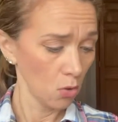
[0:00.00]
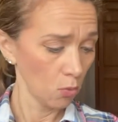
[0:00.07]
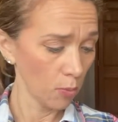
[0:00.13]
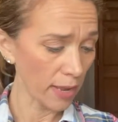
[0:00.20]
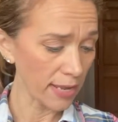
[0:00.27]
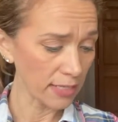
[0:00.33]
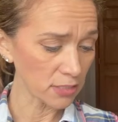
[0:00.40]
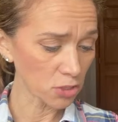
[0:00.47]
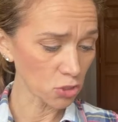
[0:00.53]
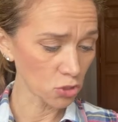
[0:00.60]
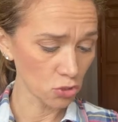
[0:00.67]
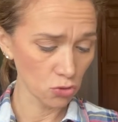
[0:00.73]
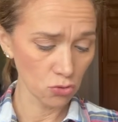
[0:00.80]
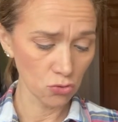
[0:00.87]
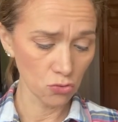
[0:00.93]

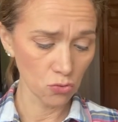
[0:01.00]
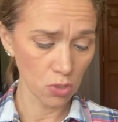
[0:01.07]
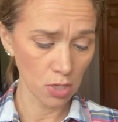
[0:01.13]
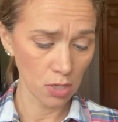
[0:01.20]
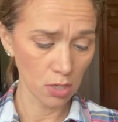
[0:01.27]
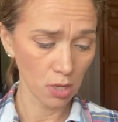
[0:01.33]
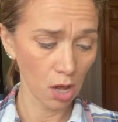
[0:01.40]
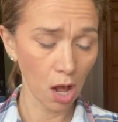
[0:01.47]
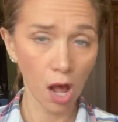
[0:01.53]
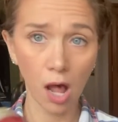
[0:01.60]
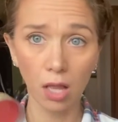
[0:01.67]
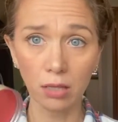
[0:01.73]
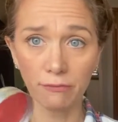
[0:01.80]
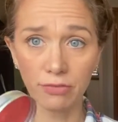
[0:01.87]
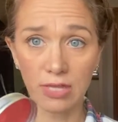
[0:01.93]
weights to
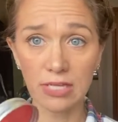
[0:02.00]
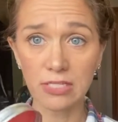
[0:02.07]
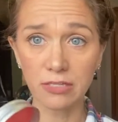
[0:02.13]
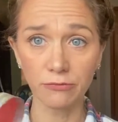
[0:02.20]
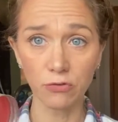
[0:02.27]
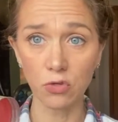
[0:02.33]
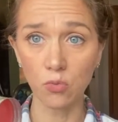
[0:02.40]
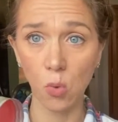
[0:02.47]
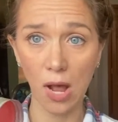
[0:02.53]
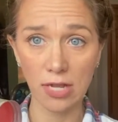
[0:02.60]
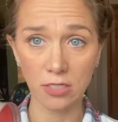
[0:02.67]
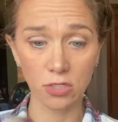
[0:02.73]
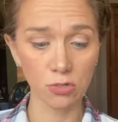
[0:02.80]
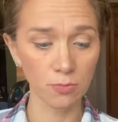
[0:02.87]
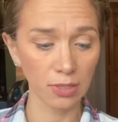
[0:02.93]
all of this if you
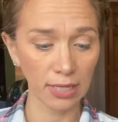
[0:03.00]
want to.